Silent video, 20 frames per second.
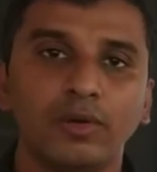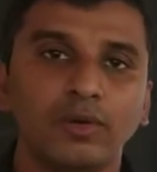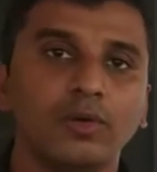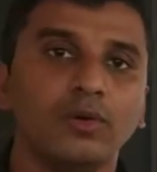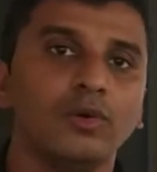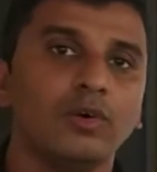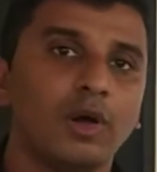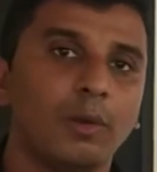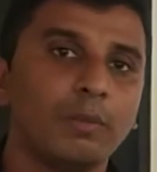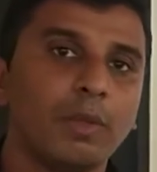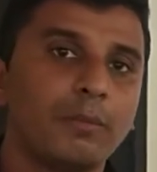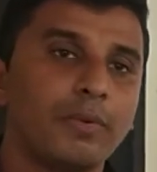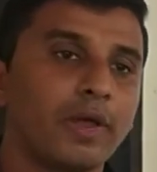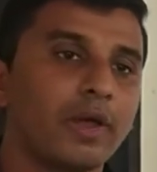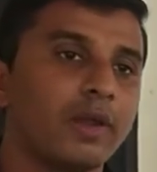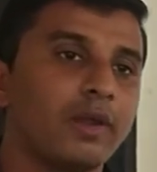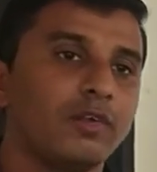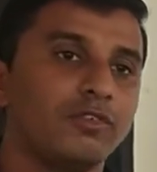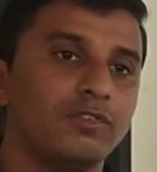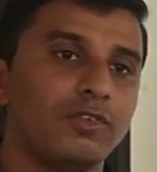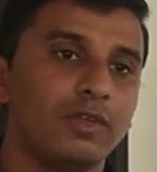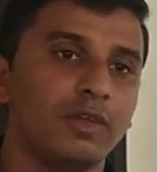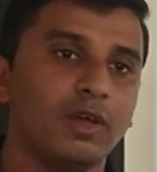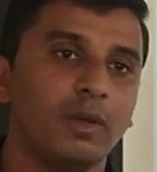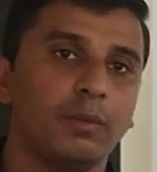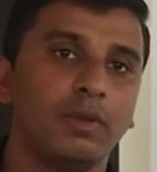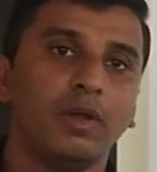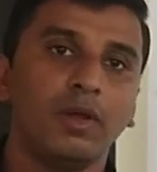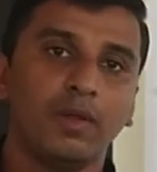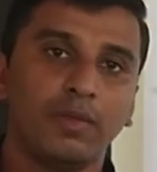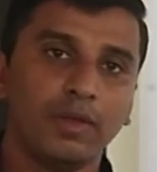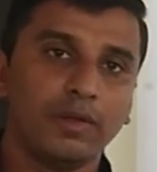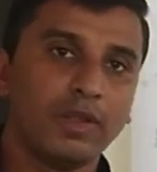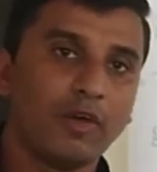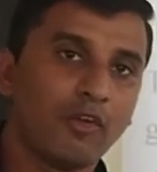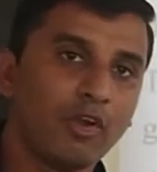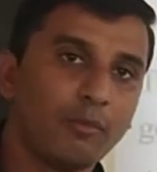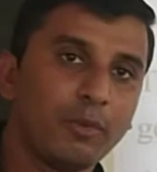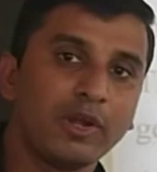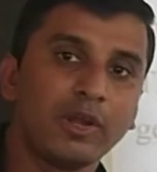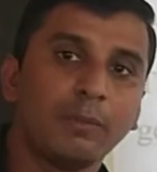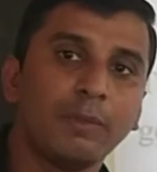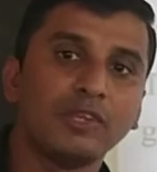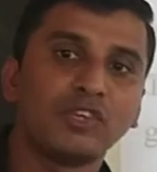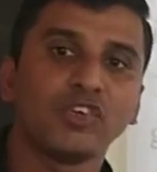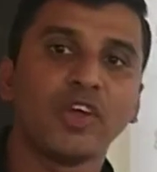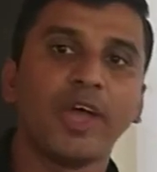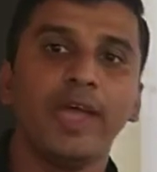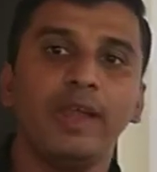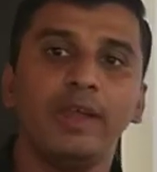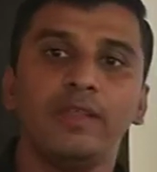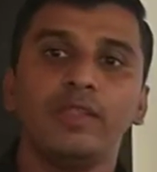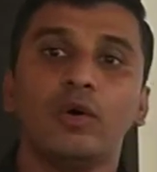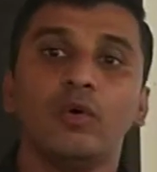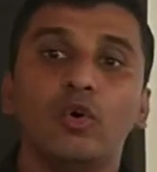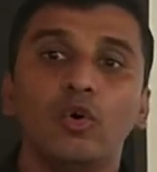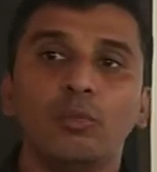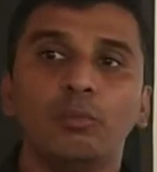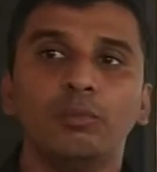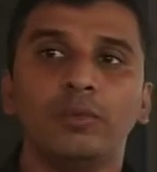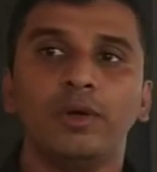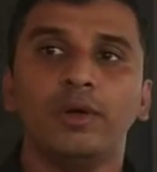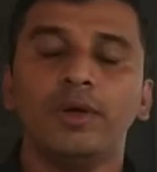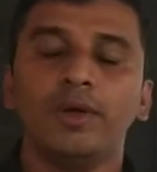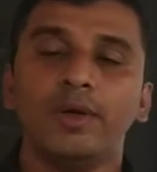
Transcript: of the pregnancy, the development of the child in the womb.